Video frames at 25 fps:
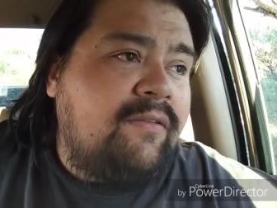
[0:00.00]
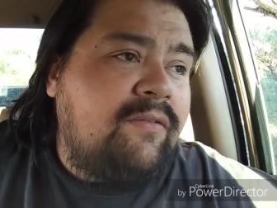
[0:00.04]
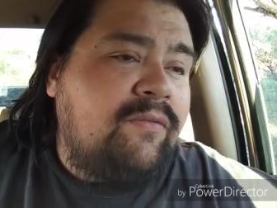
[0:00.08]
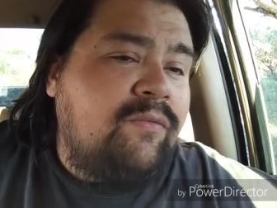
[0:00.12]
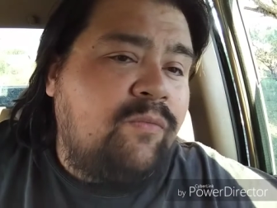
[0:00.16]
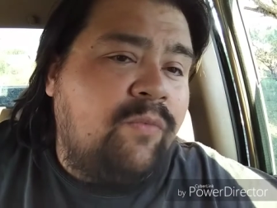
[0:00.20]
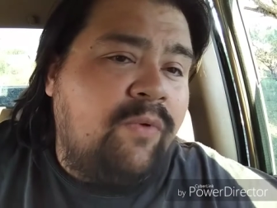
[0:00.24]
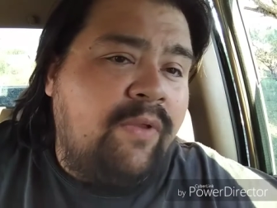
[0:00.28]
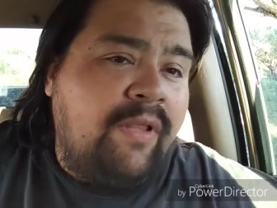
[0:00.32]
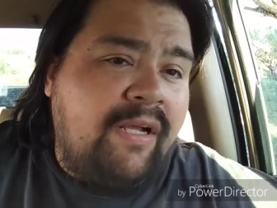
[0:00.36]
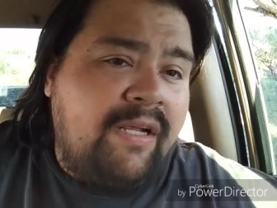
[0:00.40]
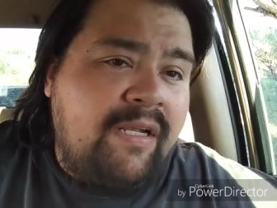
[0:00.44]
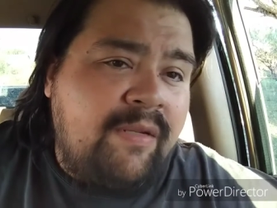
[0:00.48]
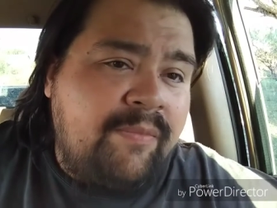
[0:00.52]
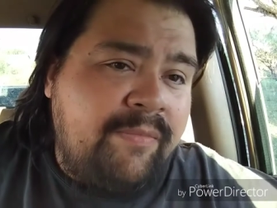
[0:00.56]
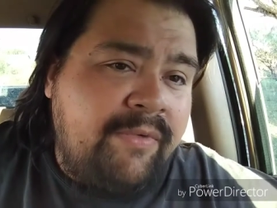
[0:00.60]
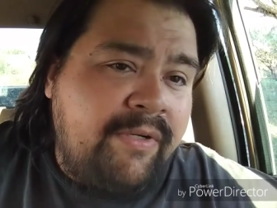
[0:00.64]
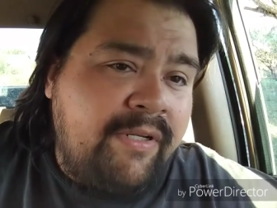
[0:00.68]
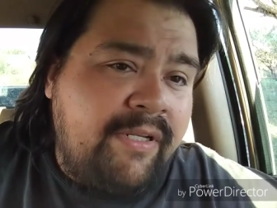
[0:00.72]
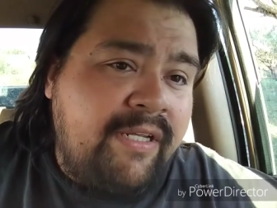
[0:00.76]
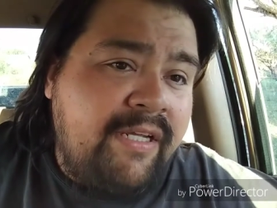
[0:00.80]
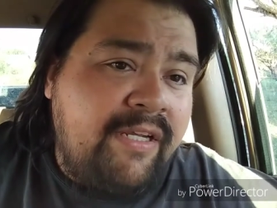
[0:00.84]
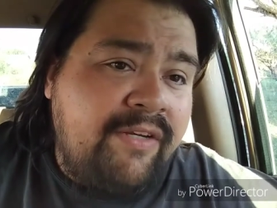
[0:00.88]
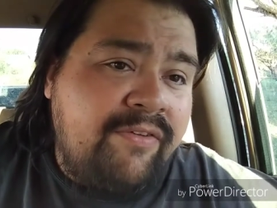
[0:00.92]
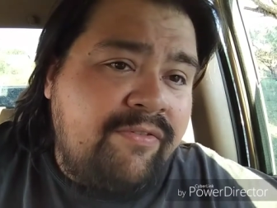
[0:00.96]
without
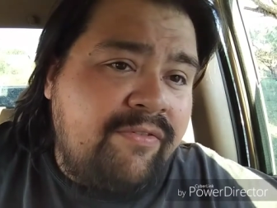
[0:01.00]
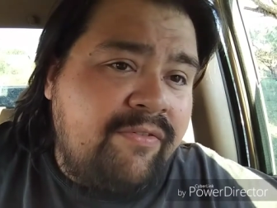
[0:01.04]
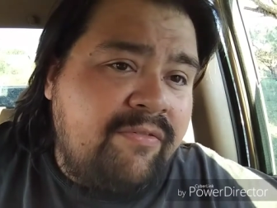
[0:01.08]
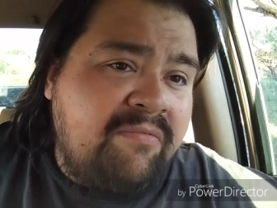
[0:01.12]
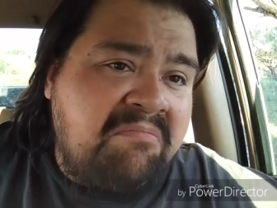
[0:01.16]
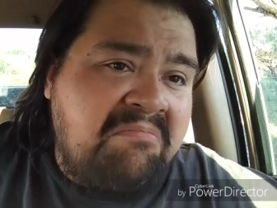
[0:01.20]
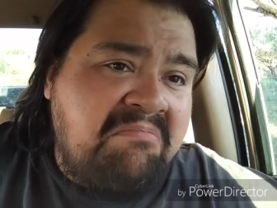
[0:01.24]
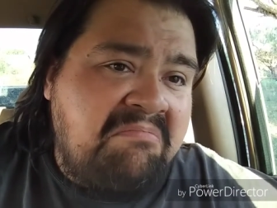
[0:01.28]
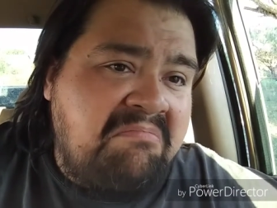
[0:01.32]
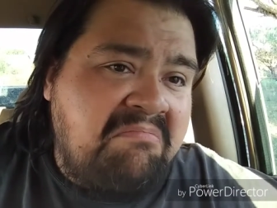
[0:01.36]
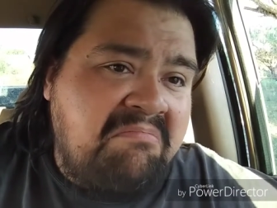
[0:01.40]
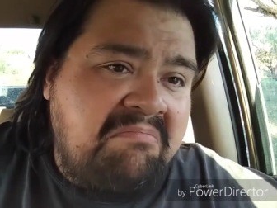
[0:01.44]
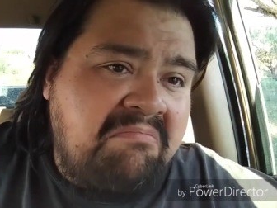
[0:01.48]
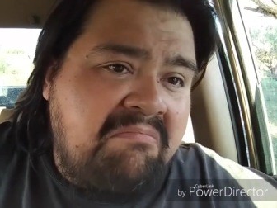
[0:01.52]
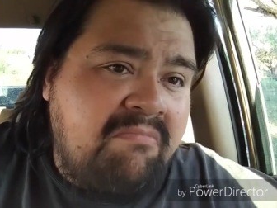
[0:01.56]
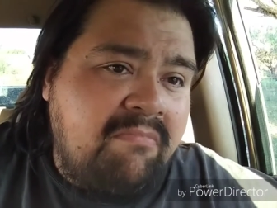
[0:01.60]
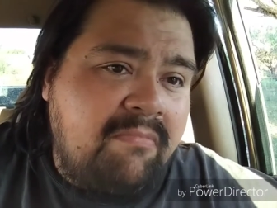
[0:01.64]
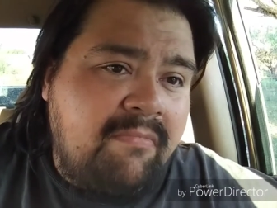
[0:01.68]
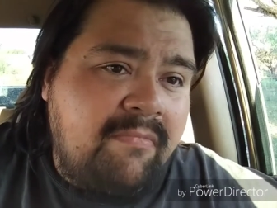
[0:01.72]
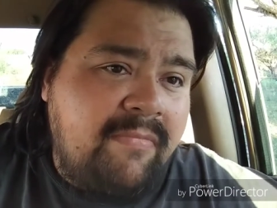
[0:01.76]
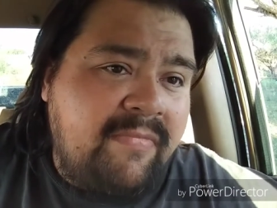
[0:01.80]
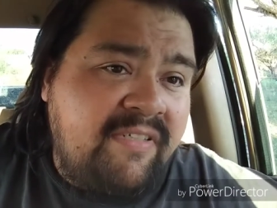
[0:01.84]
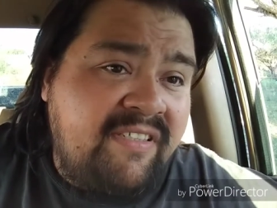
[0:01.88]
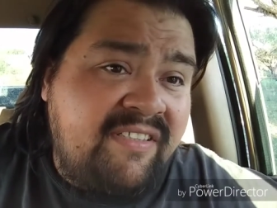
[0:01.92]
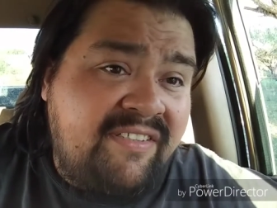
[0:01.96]
communication,
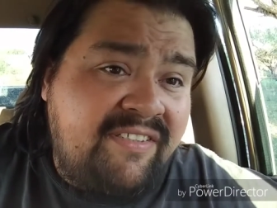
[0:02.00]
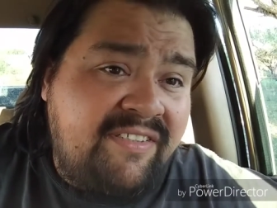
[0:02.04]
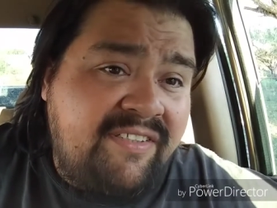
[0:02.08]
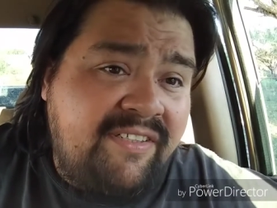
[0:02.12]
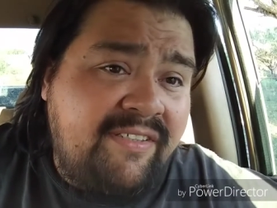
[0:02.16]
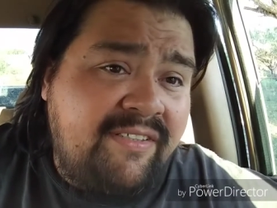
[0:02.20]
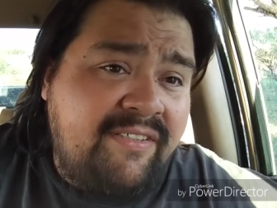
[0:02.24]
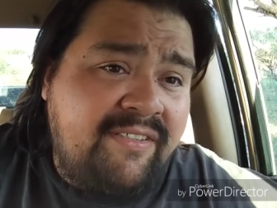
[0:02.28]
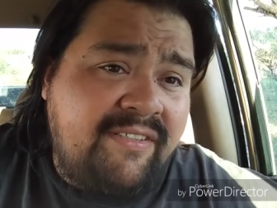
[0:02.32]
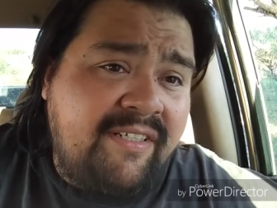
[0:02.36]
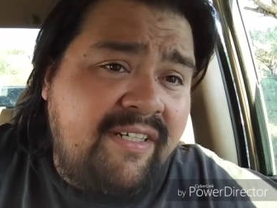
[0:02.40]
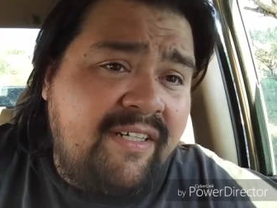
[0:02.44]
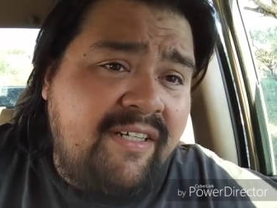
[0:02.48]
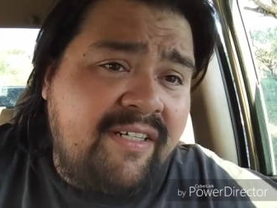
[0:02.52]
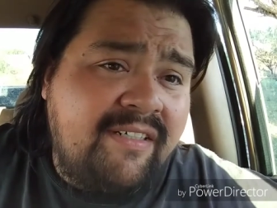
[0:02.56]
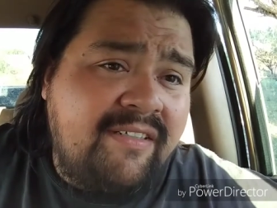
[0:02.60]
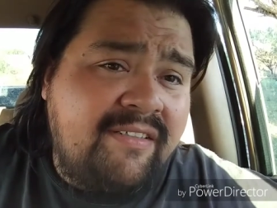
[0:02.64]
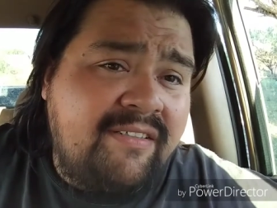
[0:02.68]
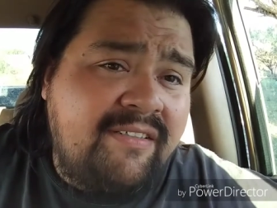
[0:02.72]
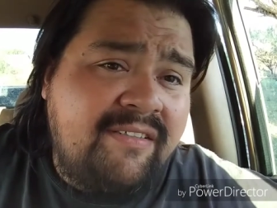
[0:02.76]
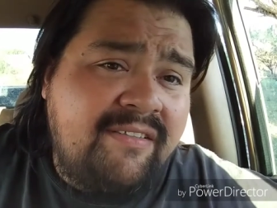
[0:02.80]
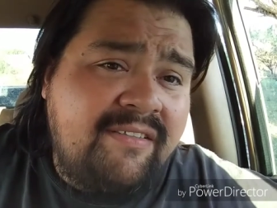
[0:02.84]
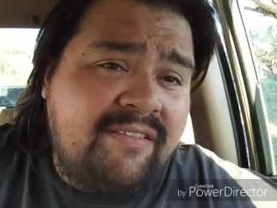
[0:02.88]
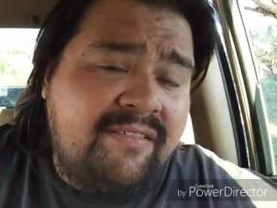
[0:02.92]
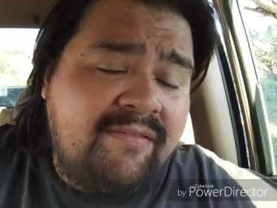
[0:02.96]
it's just
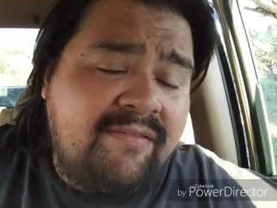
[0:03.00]
sex.